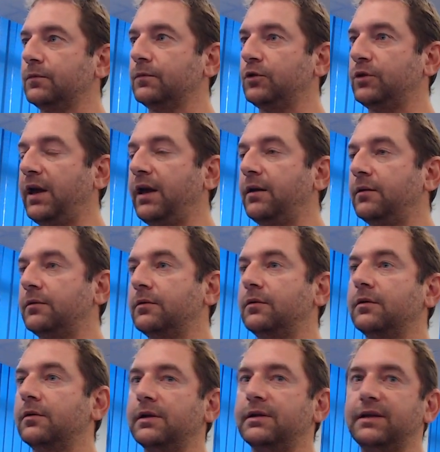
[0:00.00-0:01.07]
Okay,
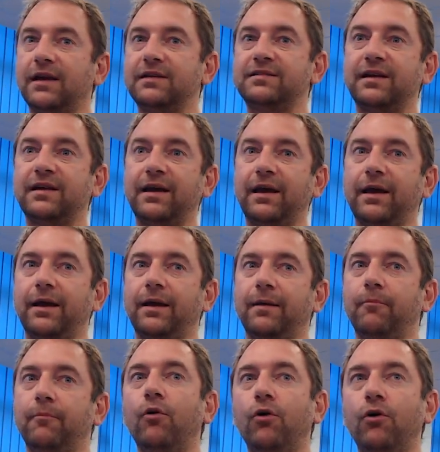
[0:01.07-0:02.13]
it has a
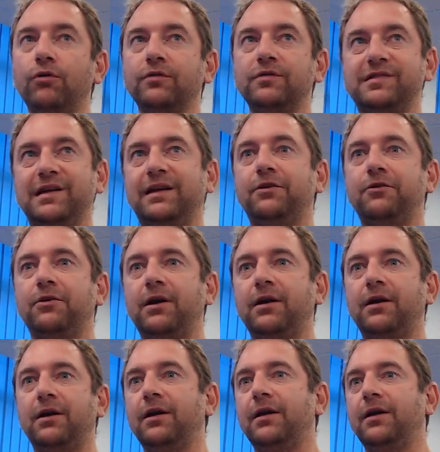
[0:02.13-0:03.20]
more
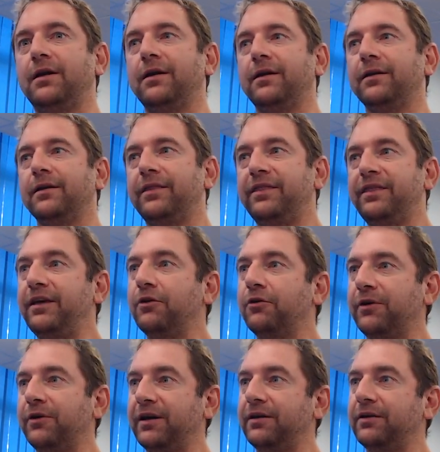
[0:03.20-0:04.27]
general
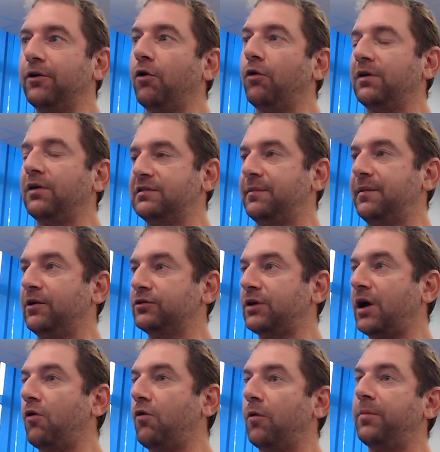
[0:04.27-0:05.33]
theory and knowledge about
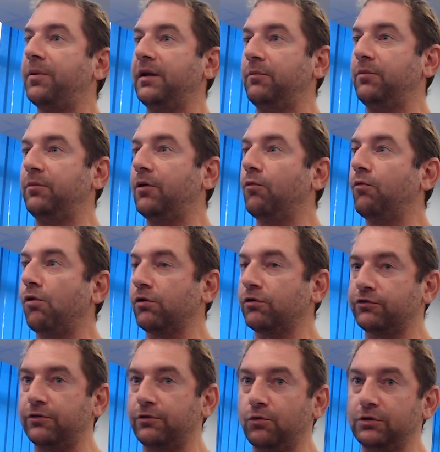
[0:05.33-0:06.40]
how Open Nebula
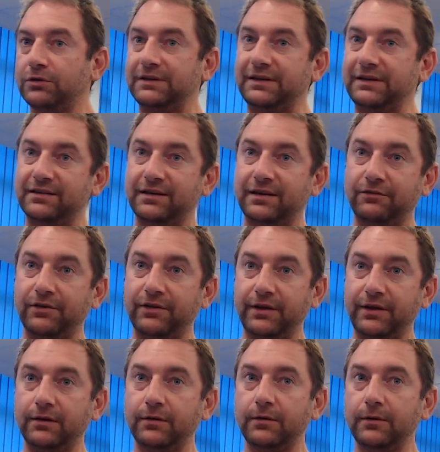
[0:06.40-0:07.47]
works and what it is and
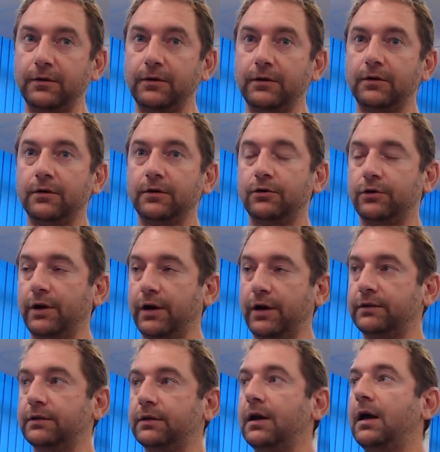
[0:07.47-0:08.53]
everything. All
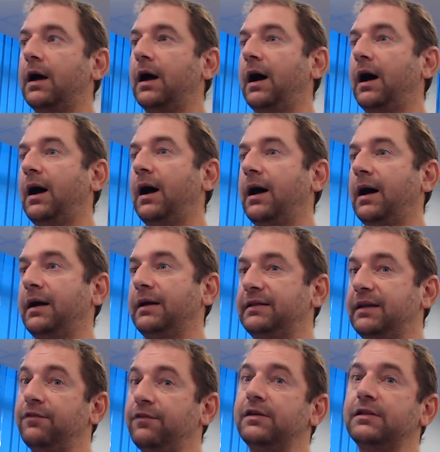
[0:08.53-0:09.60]
right, I
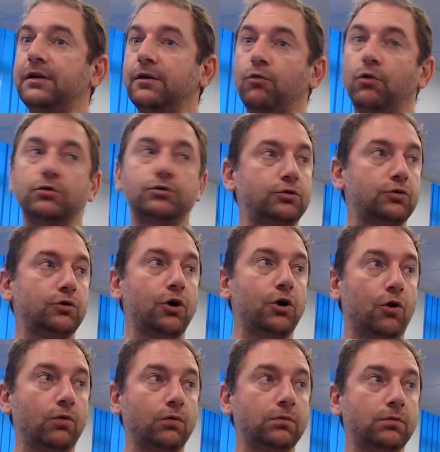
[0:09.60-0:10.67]
definitely want you to
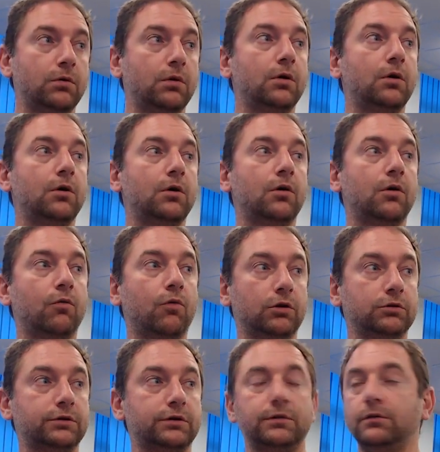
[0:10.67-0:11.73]
know
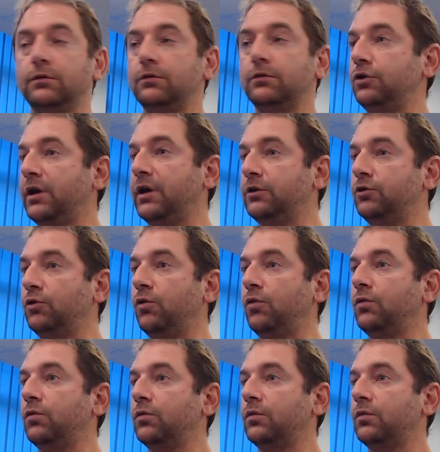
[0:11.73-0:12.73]
what we can do